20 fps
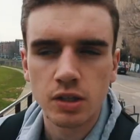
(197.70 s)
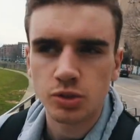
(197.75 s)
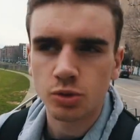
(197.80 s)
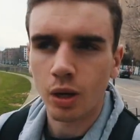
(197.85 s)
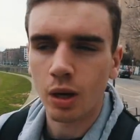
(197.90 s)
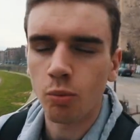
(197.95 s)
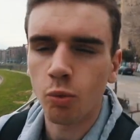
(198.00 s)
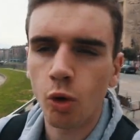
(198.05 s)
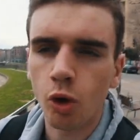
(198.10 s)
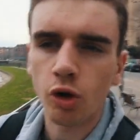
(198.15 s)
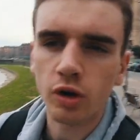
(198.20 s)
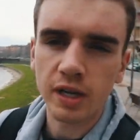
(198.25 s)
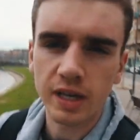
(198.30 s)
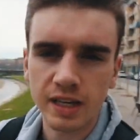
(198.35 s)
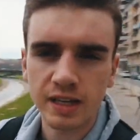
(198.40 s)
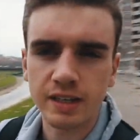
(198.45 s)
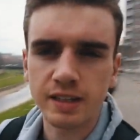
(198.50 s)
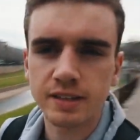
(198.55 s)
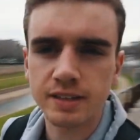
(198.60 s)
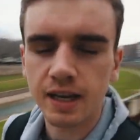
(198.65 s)
So I'm
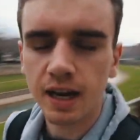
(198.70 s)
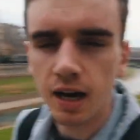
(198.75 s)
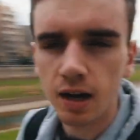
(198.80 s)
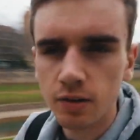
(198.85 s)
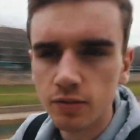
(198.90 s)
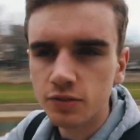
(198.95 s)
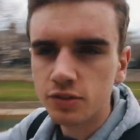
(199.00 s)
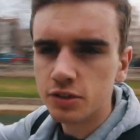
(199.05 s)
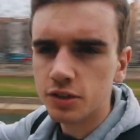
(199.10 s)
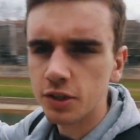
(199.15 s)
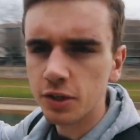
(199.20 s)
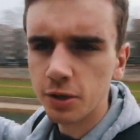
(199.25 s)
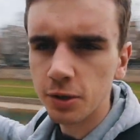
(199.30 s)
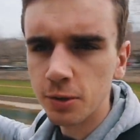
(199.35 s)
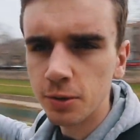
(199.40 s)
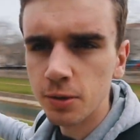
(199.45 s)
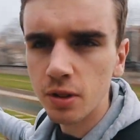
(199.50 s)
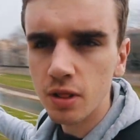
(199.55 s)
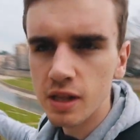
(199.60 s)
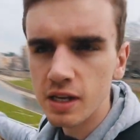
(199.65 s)
walking down
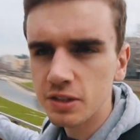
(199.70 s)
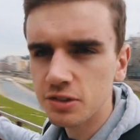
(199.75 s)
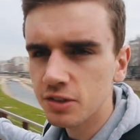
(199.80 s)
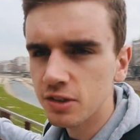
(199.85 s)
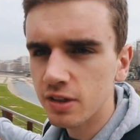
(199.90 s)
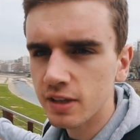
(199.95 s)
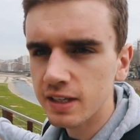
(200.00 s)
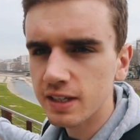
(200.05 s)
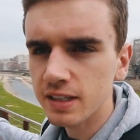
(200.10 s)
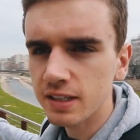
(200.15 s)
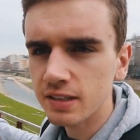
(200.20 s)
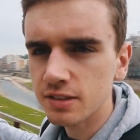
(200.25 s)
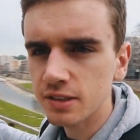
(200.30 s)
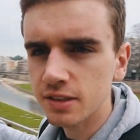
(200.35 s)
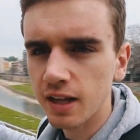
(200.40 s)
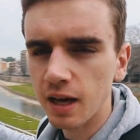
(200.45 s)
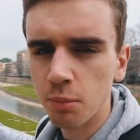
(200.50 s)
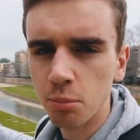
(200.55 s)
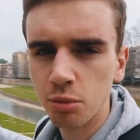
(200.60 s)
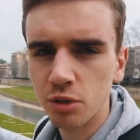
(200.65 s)
to literally to that